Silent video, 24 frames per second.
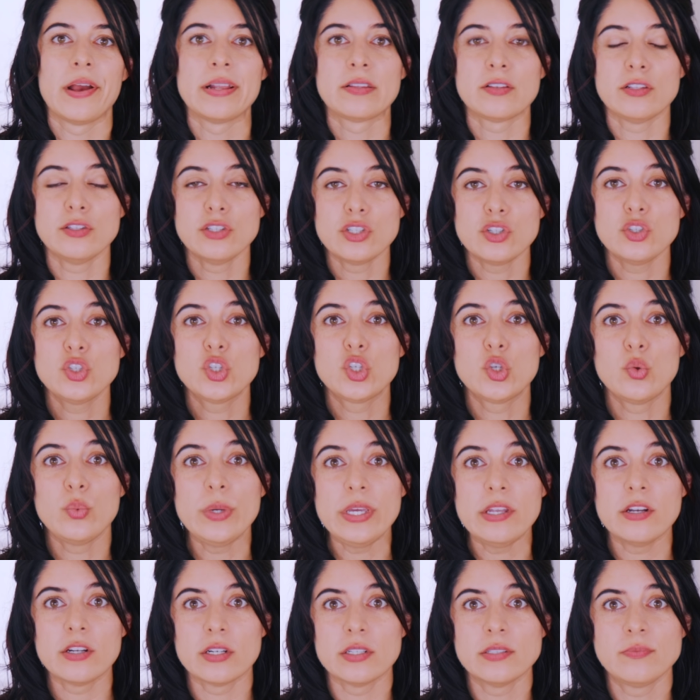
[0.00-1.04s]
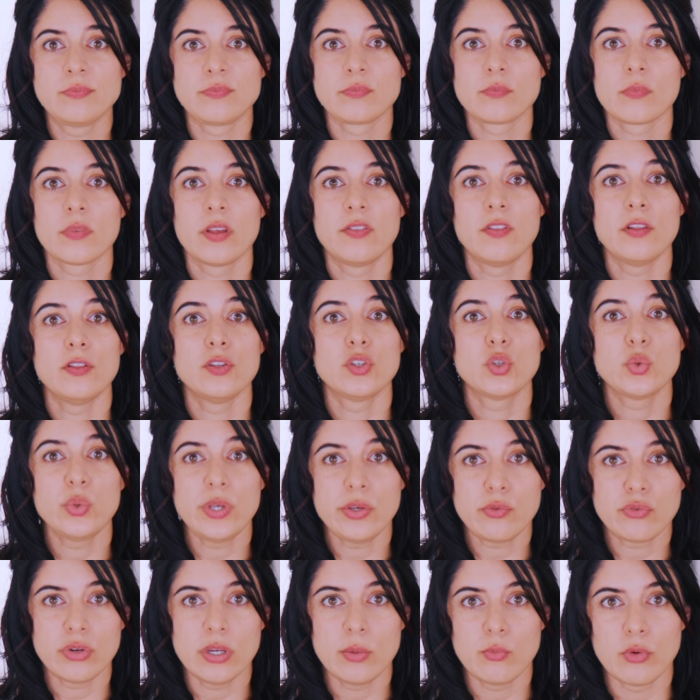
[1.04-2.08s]
It's a little sweeter than the
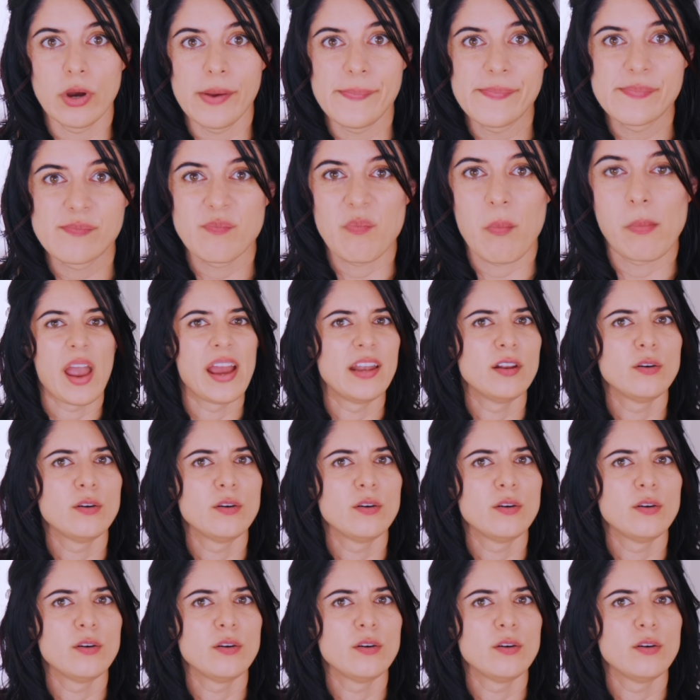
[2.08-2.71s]
sweet cream one.